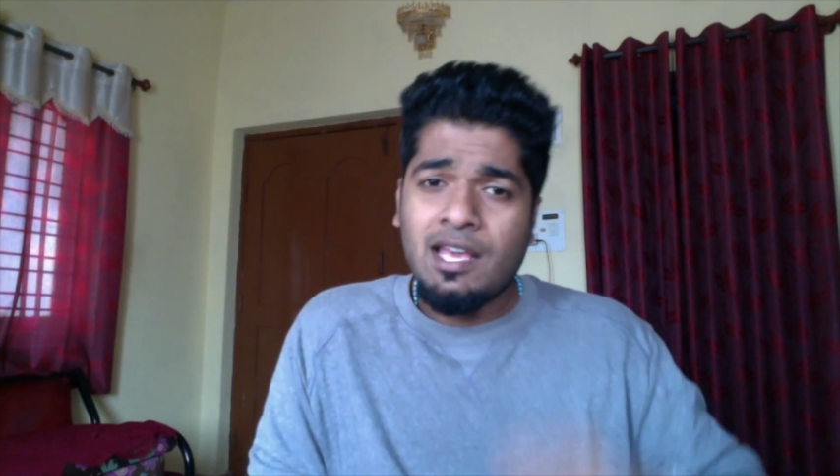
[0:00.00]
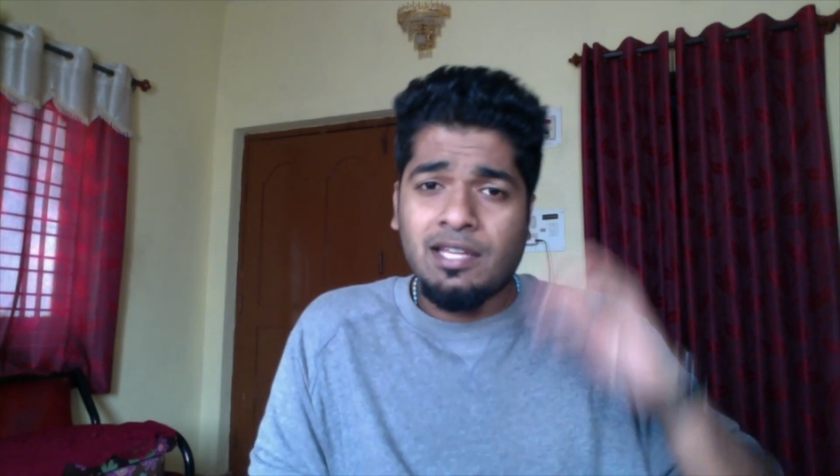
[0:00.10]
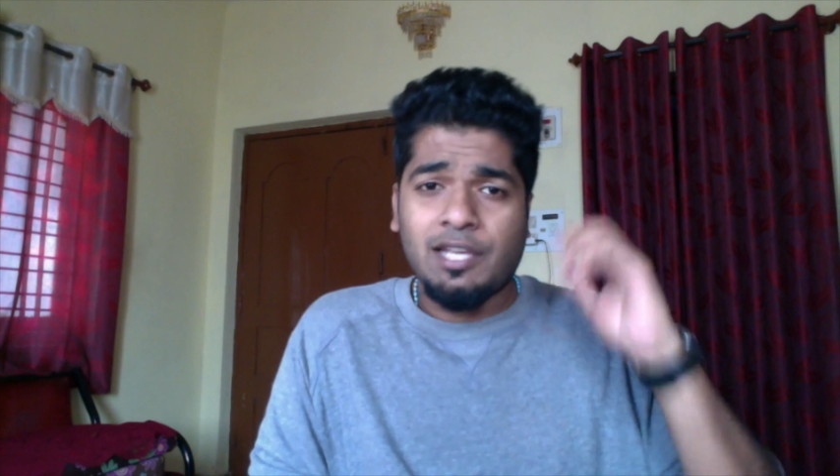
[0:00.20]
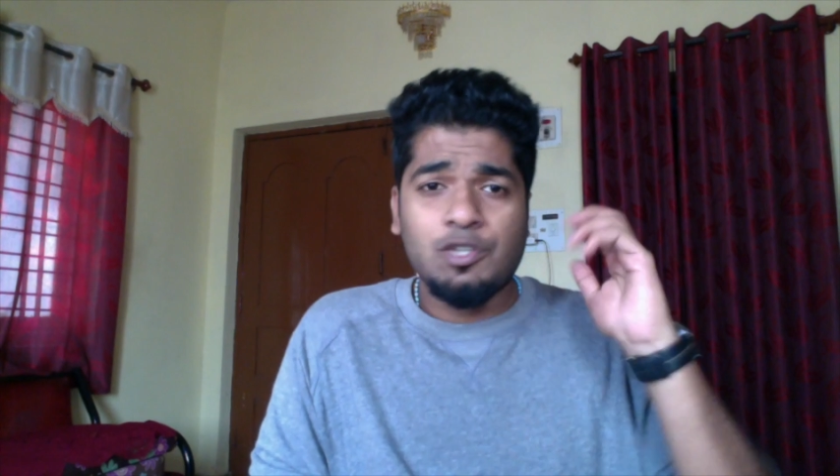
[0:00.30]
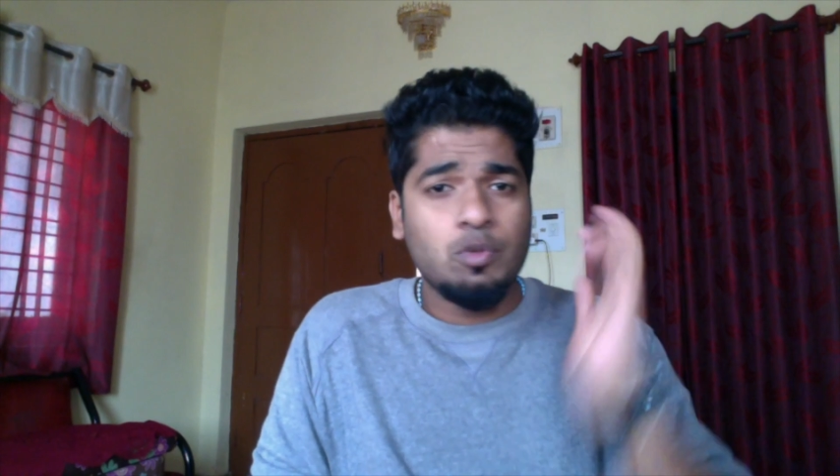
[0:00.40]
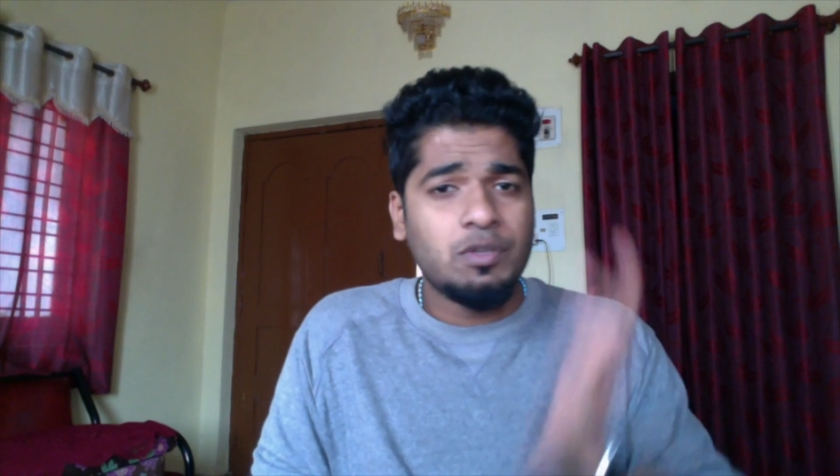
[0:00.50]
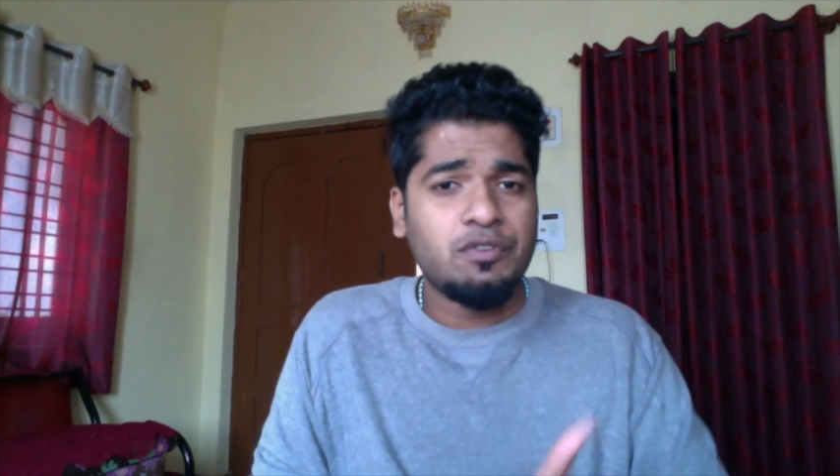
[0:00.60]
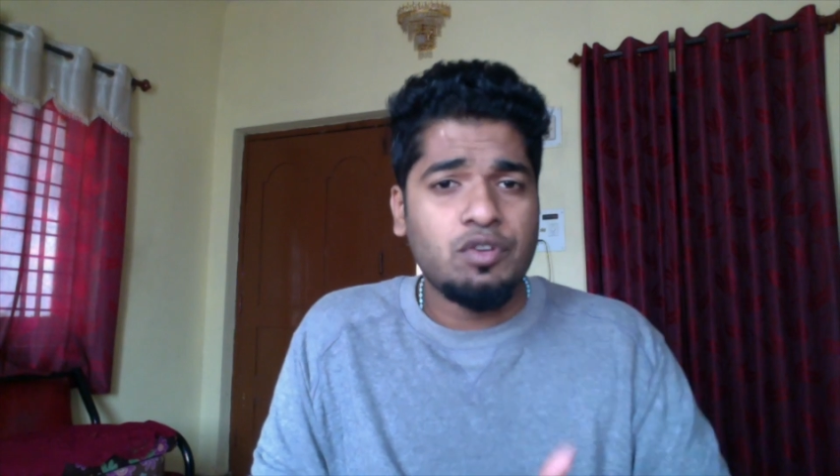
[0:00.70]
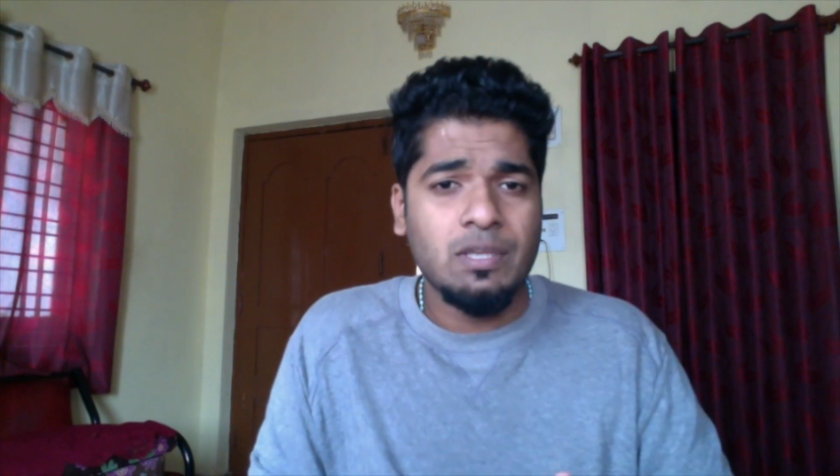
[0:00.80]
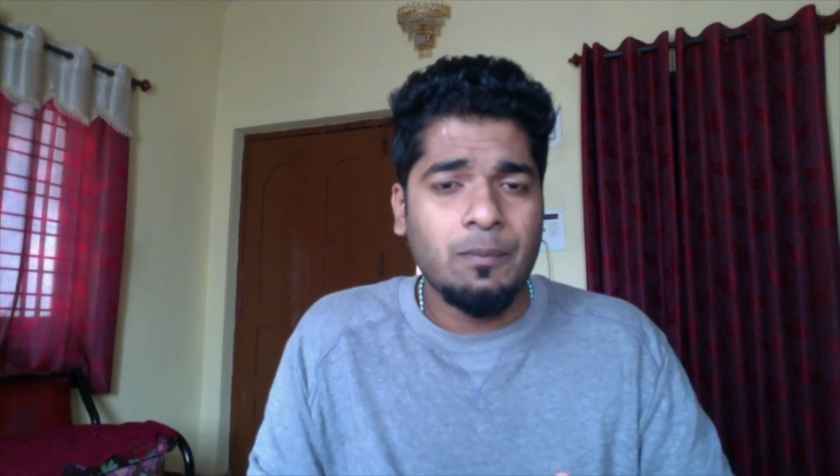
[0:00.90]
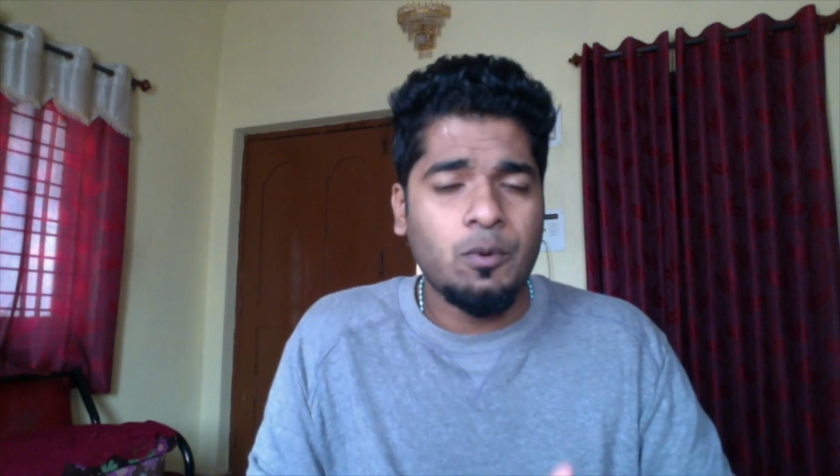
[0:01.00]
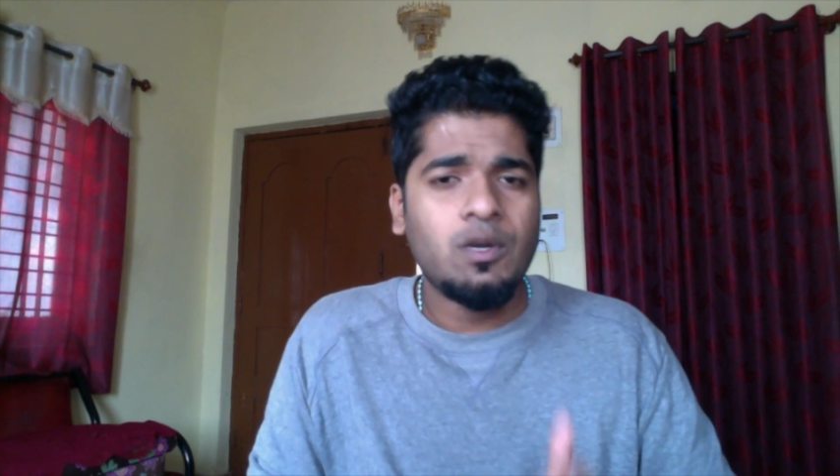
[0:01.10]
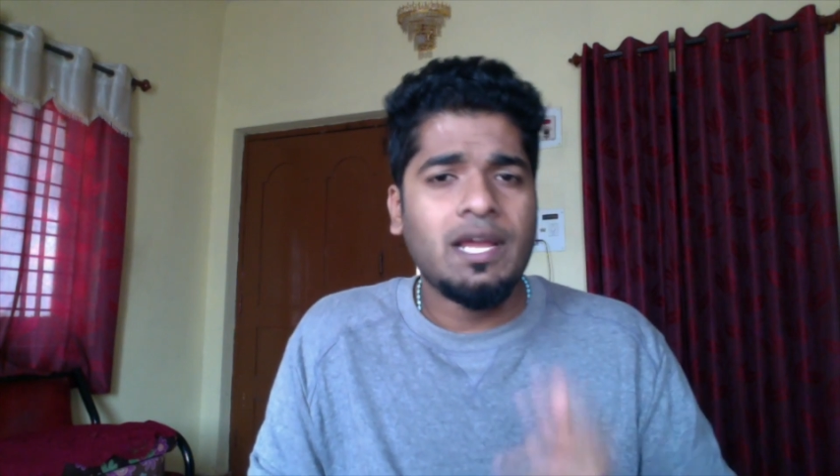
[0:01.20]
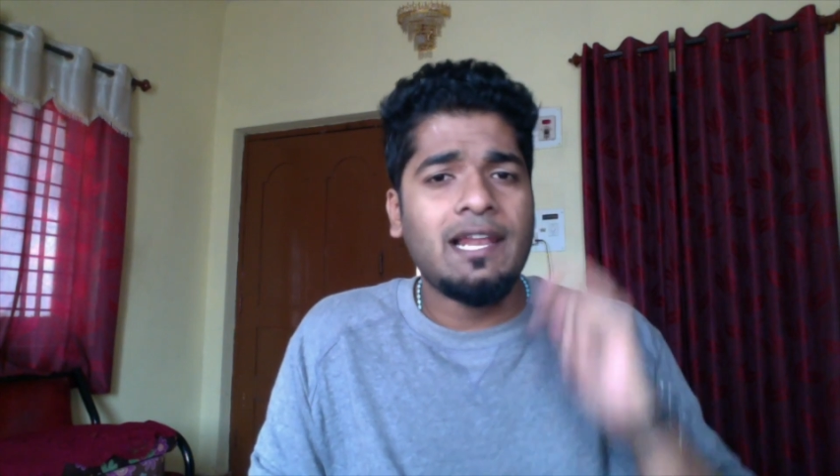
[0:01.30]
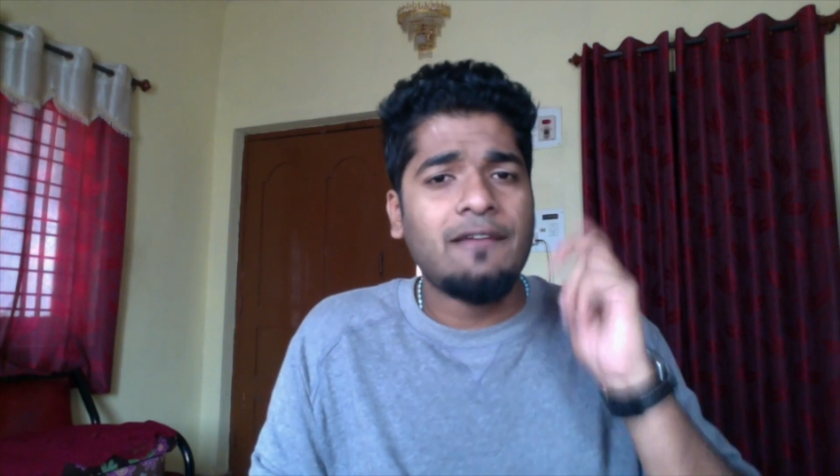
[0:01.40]
Thank you so much for your
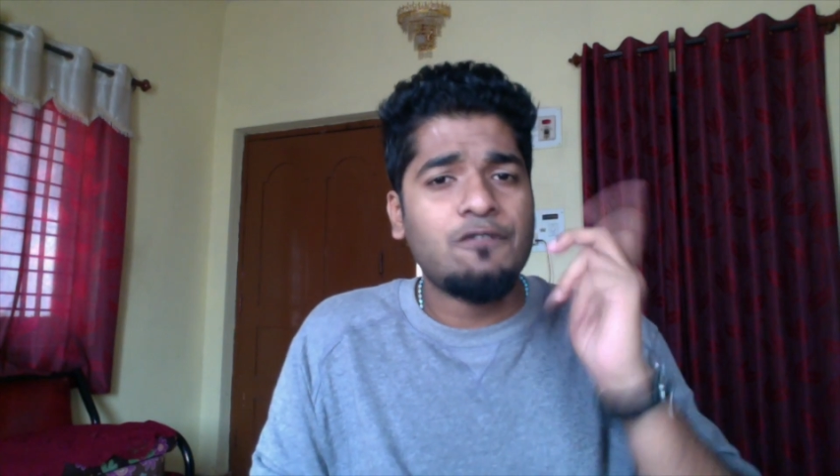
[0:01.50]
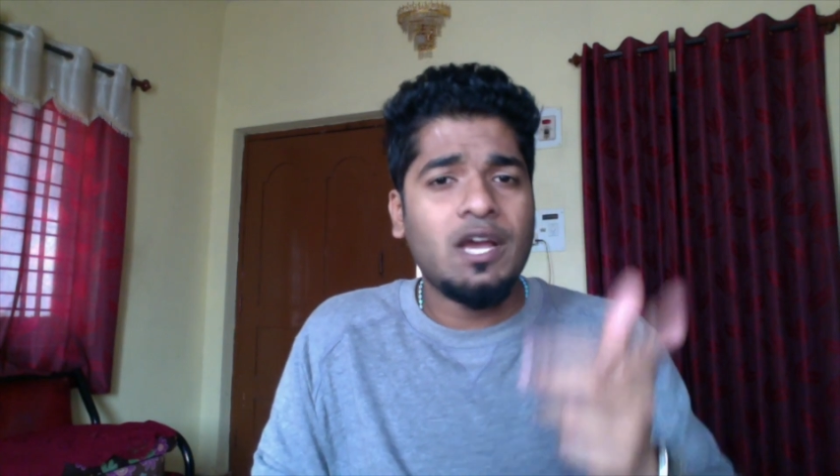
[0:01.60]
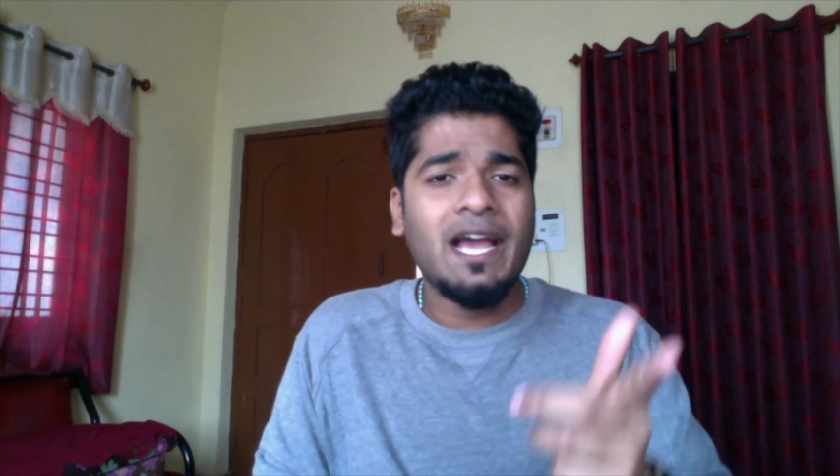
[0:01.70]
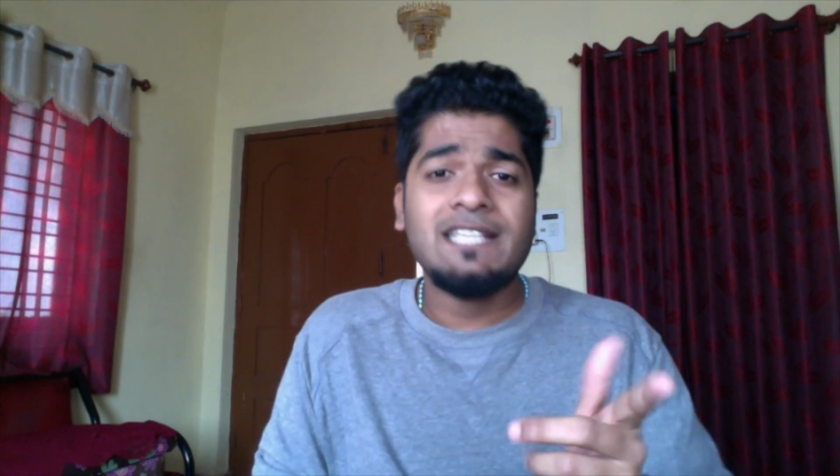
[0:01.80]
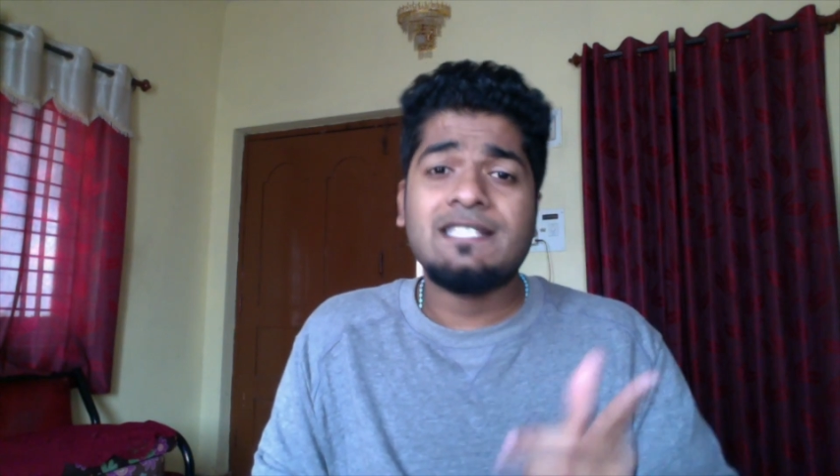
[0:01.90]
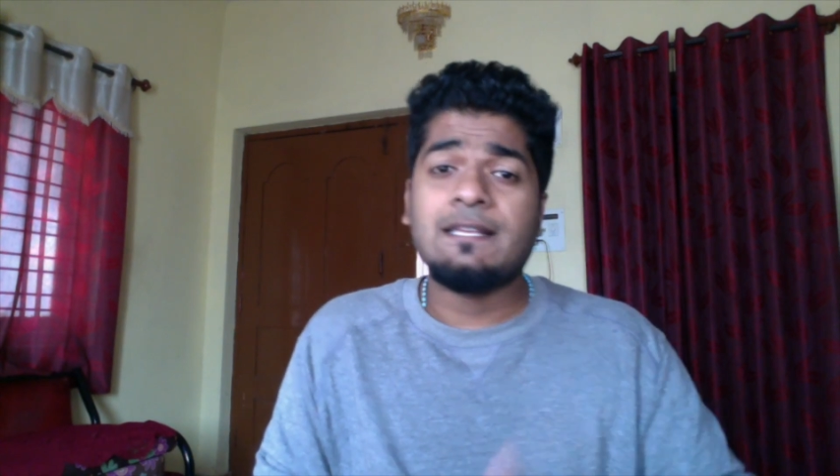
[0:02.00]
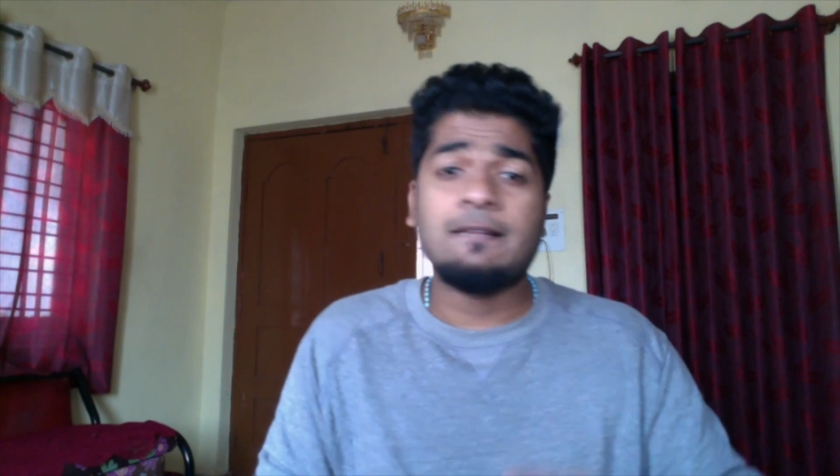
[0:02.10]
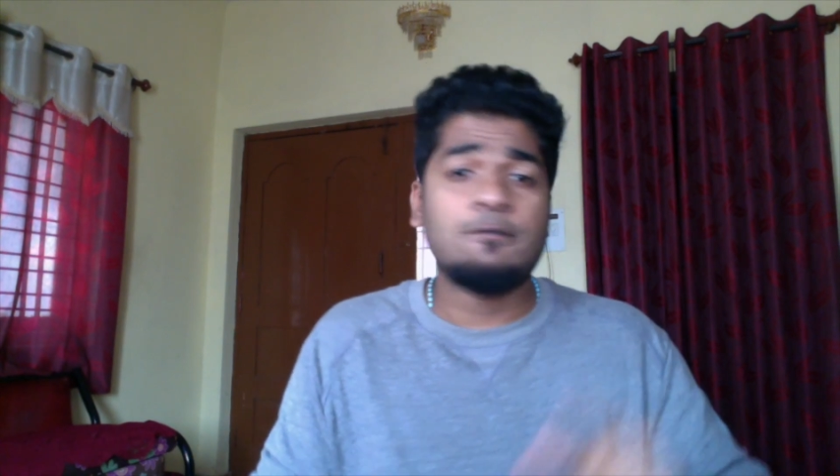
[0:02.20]
support. I love you guys.